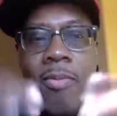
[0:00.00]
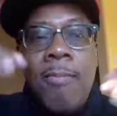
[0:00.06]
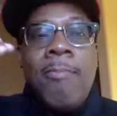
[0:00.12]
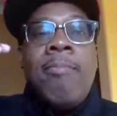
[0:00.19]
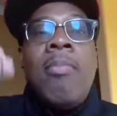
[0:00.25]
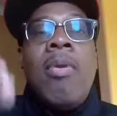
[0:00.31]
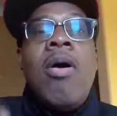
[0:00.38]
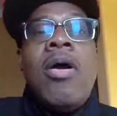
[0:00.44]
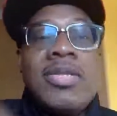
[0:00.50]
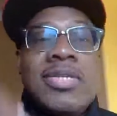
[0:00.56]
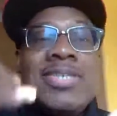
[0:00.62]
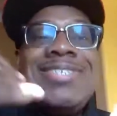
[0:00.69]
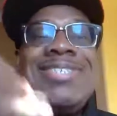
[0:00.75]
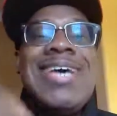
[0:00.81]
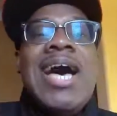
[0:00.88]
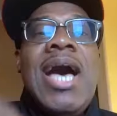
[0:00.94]
marks a
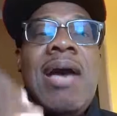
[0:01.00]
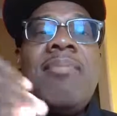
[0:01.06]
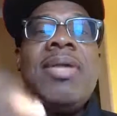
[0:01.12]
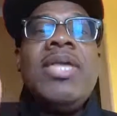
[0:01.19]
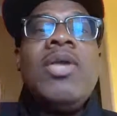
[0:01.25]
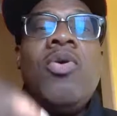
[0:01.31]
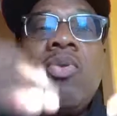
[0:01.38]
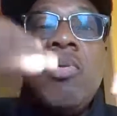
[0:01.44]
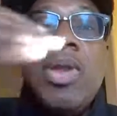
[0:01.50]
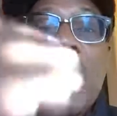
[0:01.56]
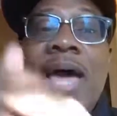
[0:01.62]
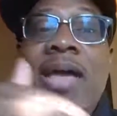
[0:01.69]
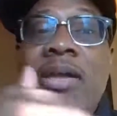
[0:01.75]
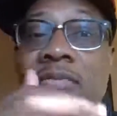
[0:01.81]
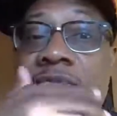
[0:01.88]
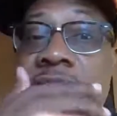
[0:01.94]
time in your
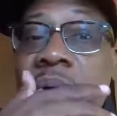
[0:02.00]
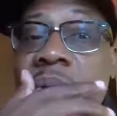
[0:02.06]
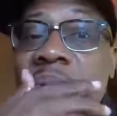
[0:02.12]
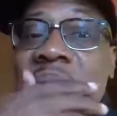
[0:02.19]
life.